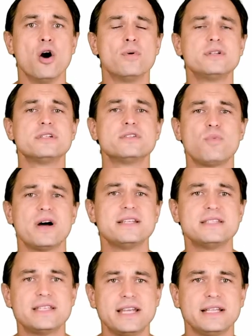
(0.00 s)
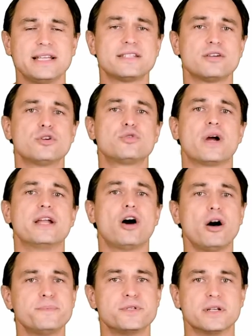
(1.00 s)
which is why ceilings are a great
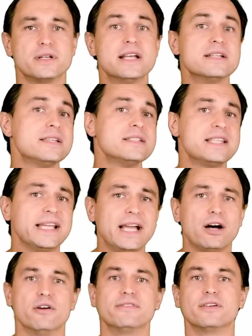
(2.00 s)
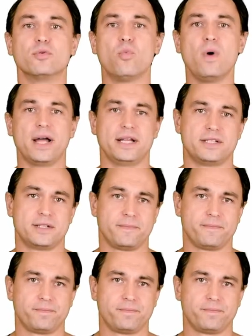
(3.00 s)
option since they are often white.